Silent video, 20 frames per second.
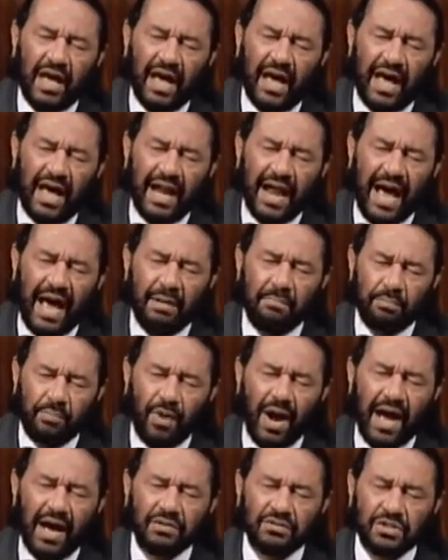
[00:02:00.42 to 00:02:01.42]
And I'm
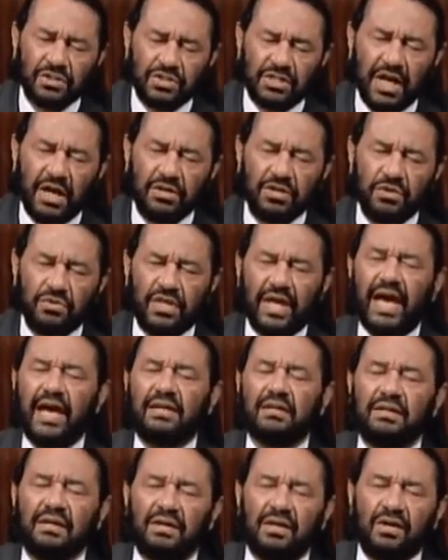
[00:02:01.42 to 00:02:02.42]
proud to tell you that